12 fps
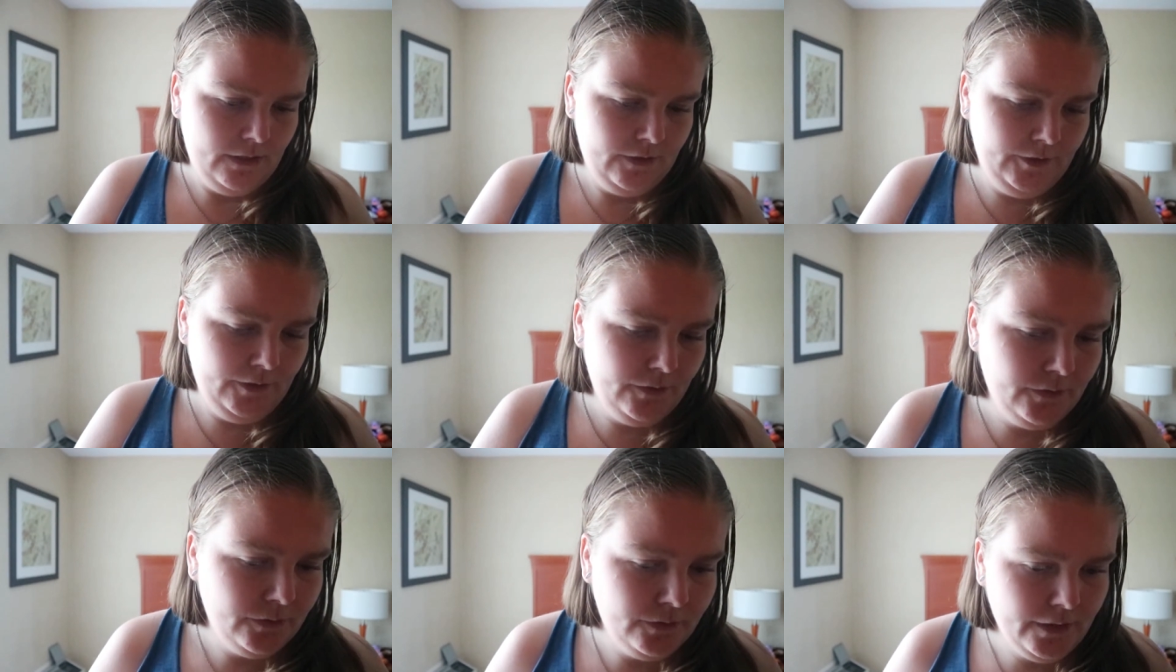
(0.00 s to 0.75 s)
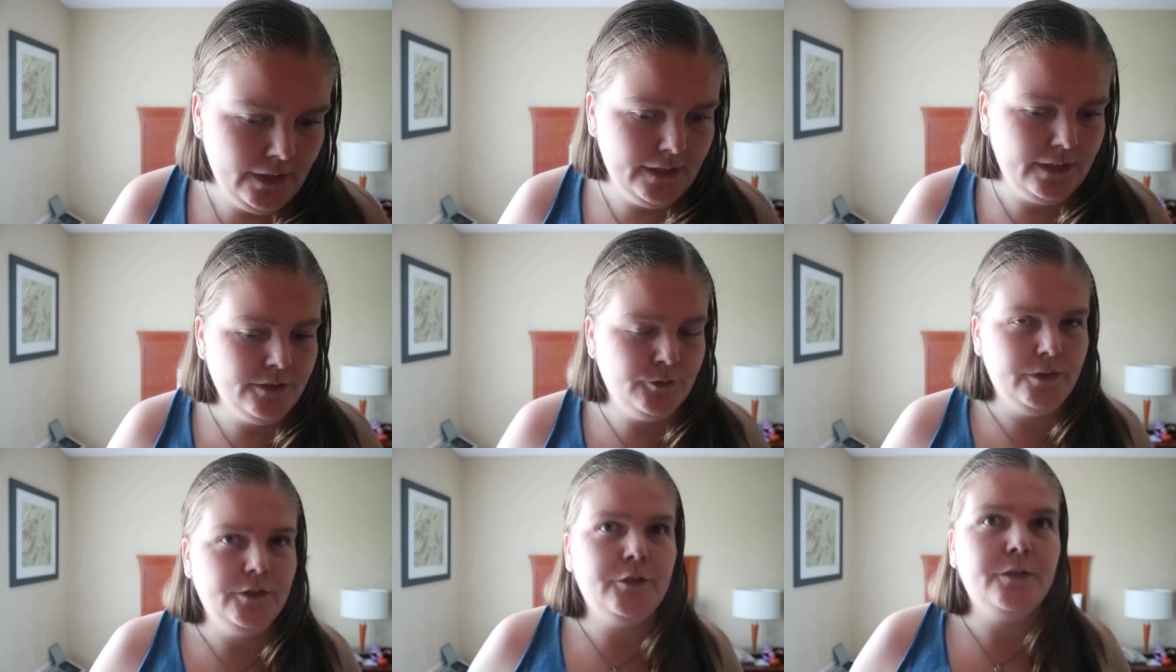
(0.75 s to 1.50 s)
So like it's
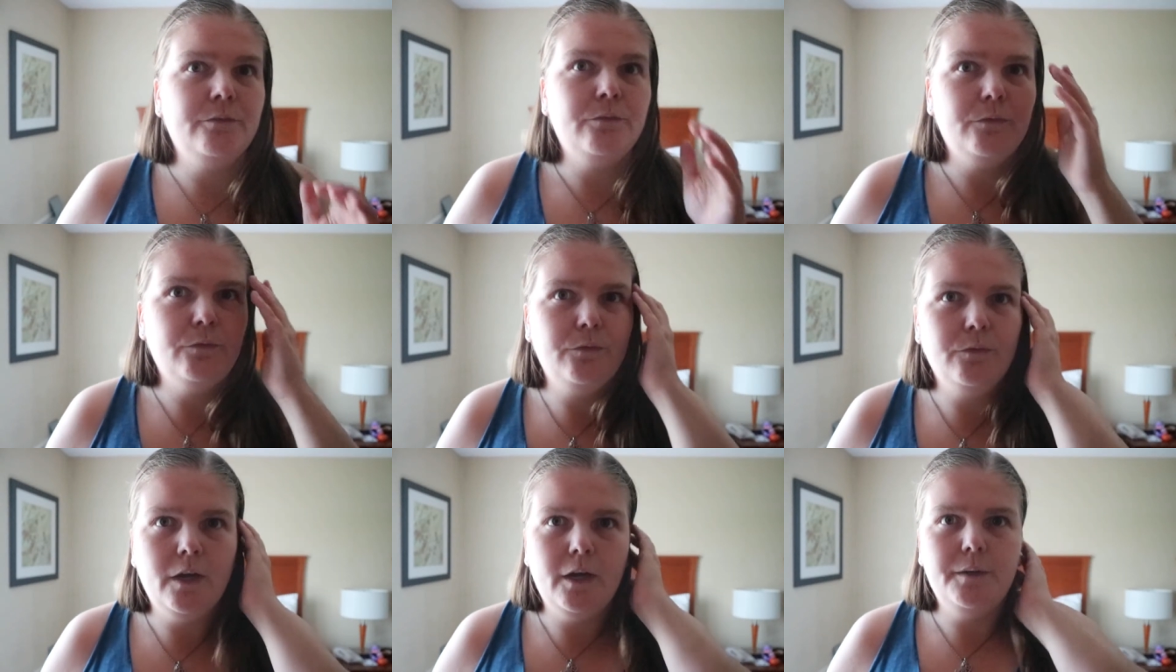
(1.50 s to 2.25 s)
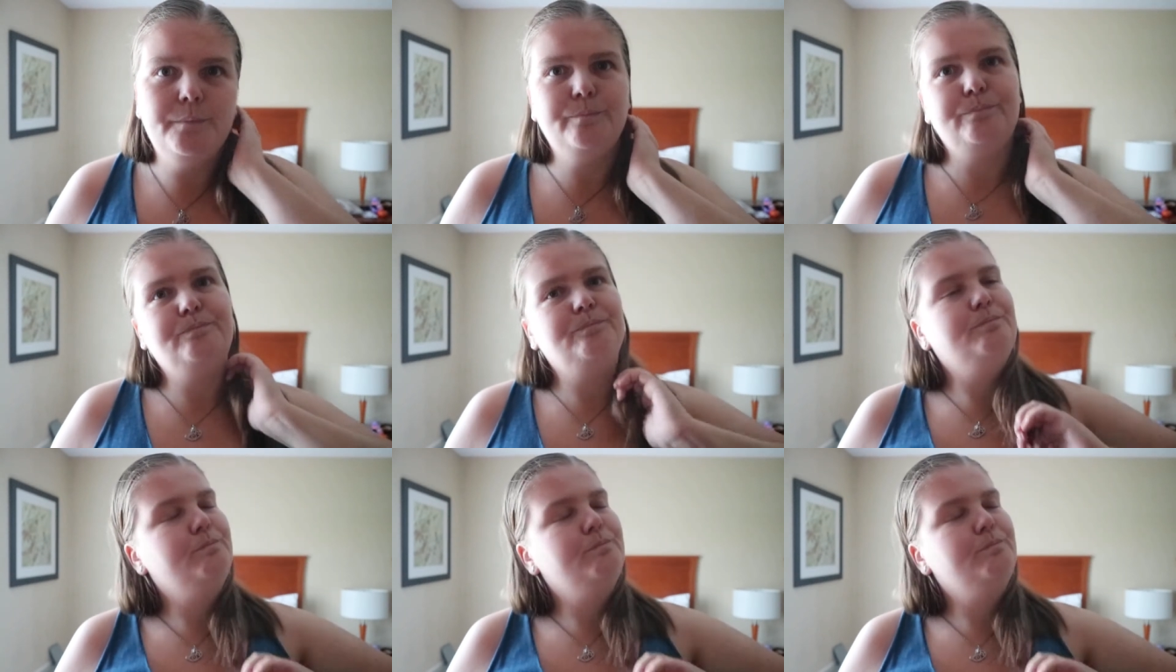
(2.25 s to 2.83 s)
really good um,